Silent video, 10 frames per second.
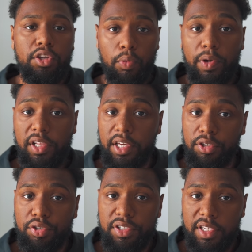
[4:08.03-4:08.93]
you're really
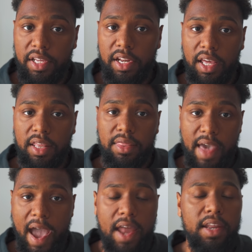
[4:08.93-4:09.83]
interested in
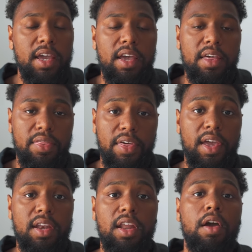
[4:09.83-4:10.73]
that,
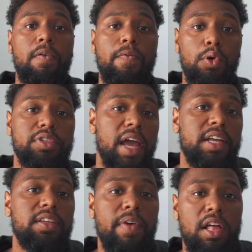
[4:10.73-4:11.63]
then full
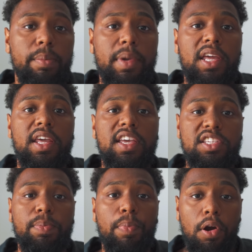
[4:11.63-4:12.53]
stack development
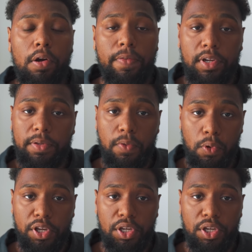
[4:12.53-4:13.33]
is perfect for